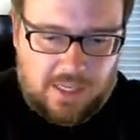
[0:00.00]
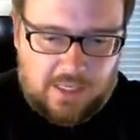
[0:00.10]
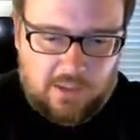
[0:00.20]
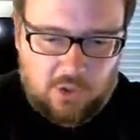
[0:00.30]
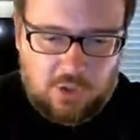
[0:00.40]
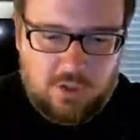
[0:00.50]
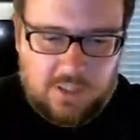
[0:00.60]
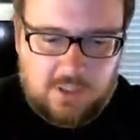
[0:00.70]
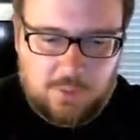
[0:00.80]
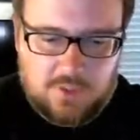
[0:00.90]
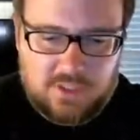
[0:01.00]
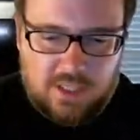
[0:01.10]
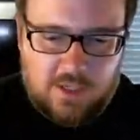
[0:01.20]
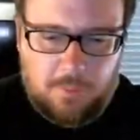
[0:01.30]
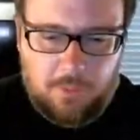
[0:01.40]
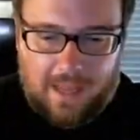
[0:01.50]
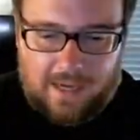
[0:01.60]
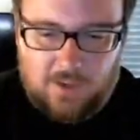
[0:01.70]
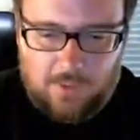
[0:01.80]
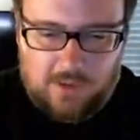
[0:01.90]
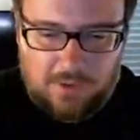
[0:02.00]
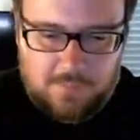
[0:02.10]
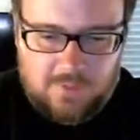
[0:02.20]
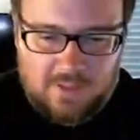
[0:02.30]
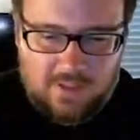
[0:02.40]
and it looked like there was a ton of black around him.